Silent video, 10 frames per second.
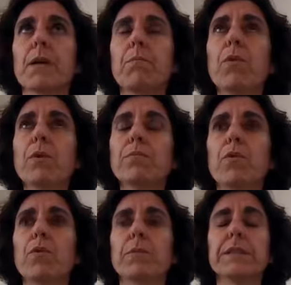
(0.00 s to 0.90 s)

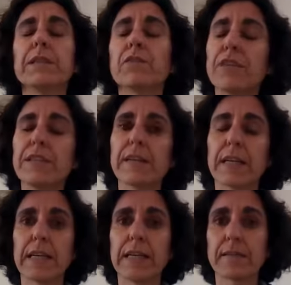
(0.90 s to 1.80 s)
more, I mean,
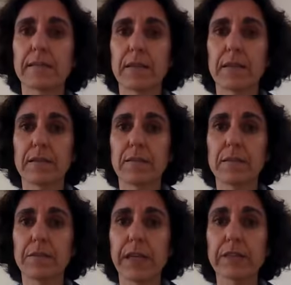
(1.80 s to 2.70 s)
increasingly, it
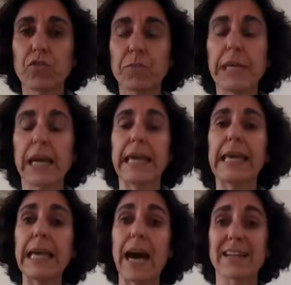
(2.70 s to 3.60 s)
felt to me like
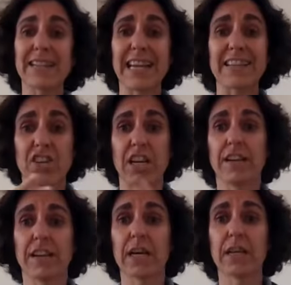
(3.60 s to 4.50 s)
he had an
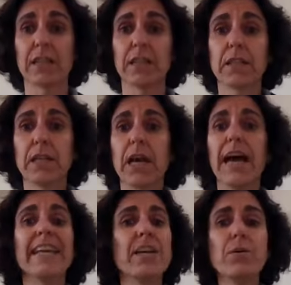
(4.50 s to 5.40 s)
agenda.
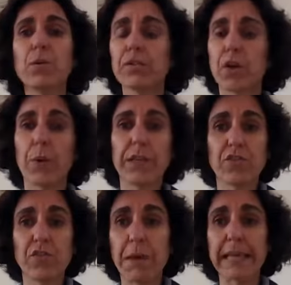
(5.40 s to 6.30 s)
And he was going
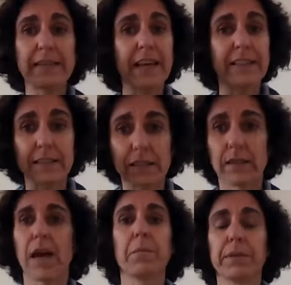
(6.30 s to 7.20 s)
to make that
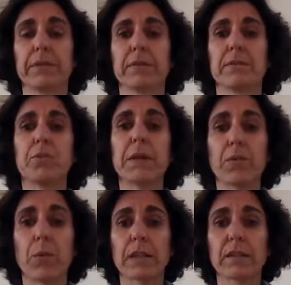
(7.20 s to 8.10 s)
happen, no
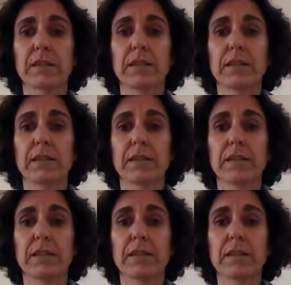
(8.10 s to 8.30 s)
matter what.